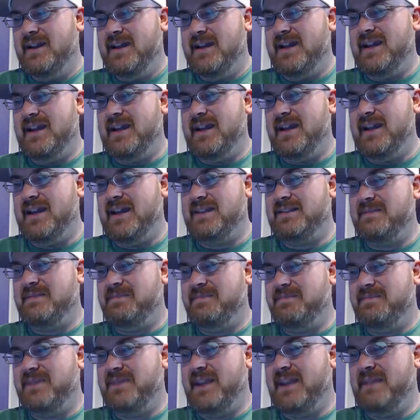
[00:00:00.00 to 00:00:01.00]

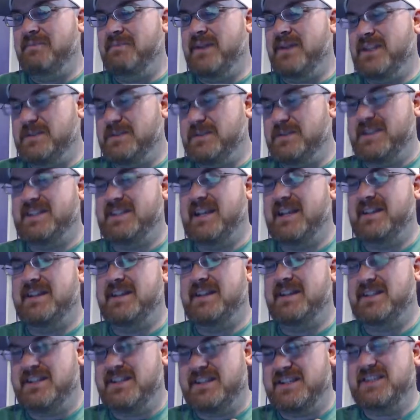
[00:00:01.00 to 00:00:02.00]
it must be said
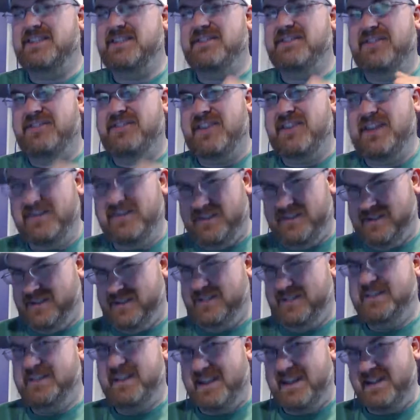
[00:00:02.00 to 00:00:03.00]
that it just doesn't feel
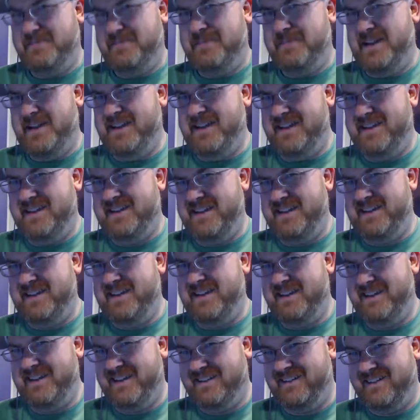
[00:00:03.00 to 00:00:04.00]
the same,
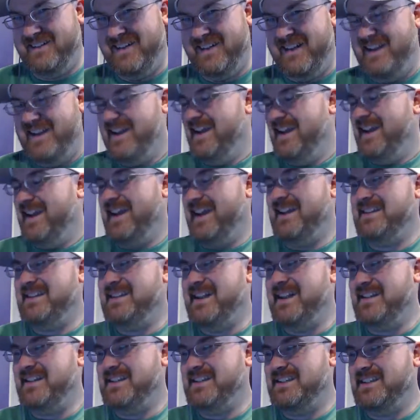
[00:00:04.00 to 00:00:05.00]
and it's
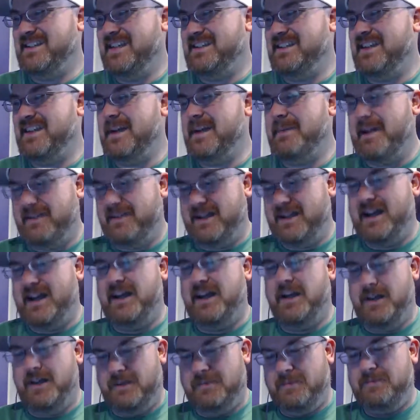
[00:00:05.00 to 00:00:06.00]
not about
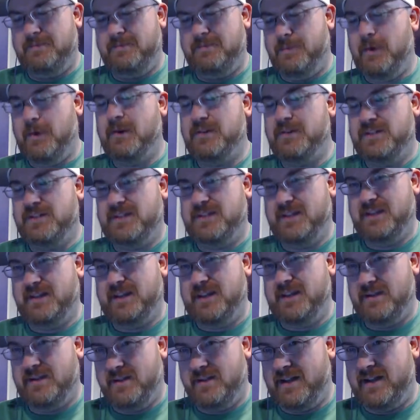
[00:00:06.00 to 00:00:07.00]
Kyle
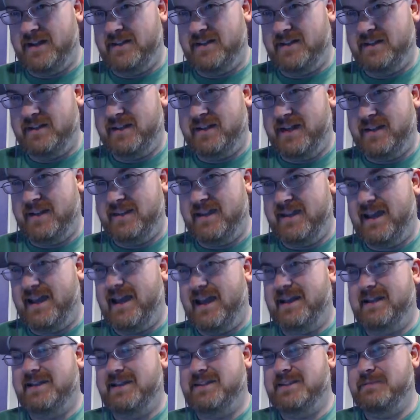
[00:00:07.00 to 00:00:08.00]
personally or anything like
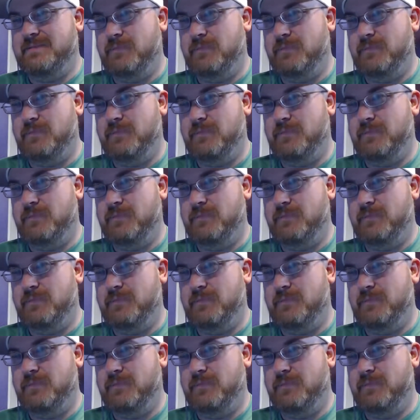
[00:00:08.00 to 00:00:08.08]
that. It's